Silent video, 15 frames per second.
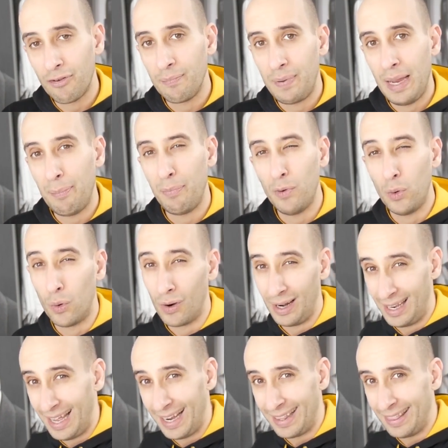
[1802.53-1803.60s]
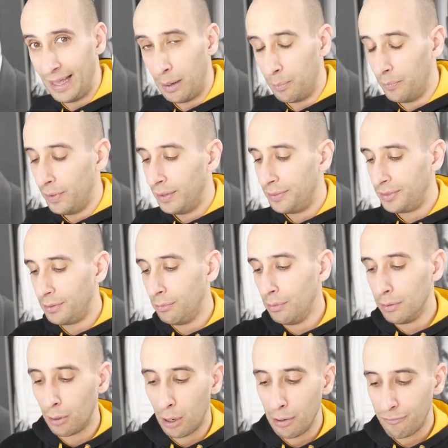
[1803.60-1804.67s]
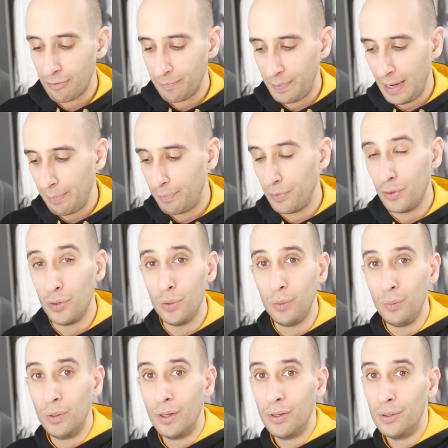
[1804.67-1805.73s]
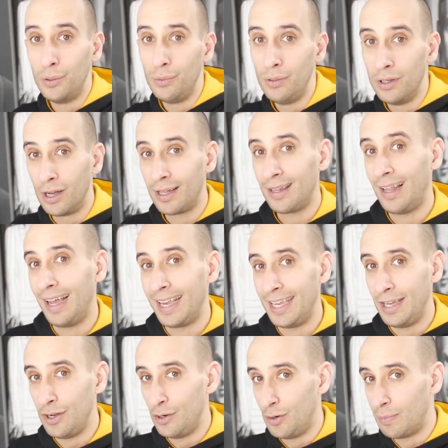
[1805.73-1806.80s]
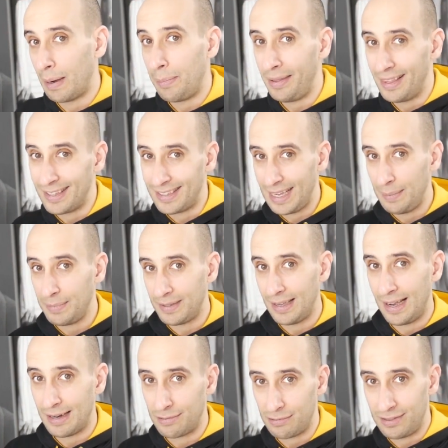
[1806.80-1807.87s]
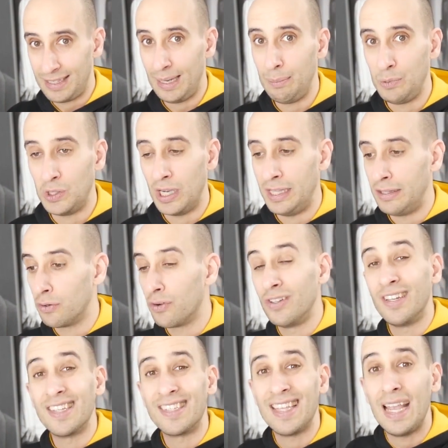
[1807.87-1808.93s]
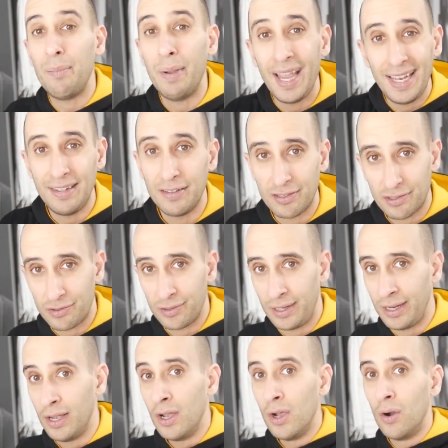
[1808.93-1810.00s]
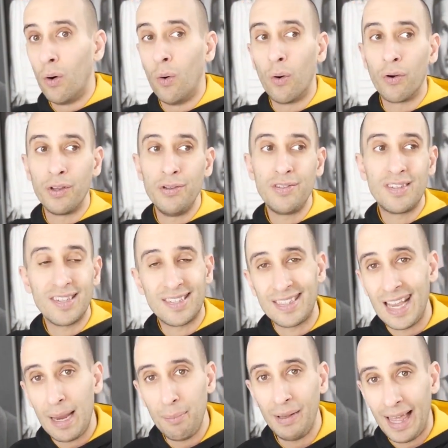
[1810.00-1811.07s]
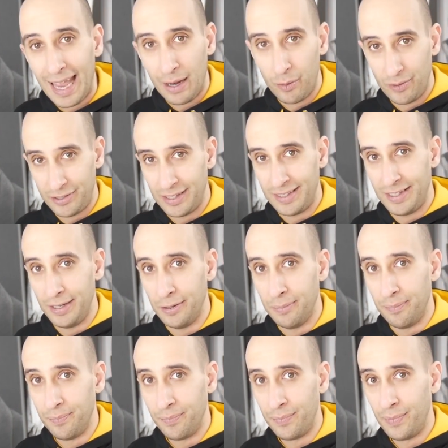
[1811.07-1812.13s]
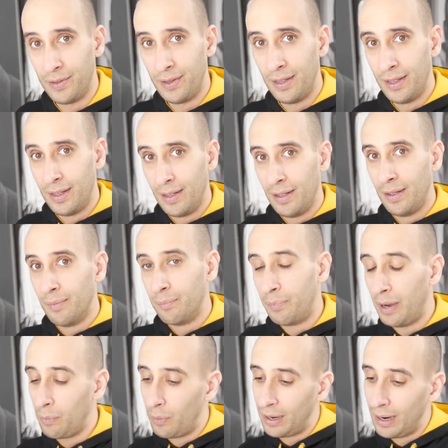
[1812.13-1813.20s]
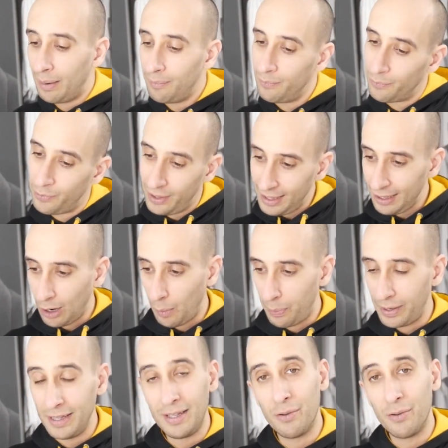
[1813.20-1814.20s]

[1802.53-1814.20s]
from people who are like them. You learn from people who, who look like you, who might be the same sex or same gender, in the same industry, or use the same language as you. But what I'm really hoping to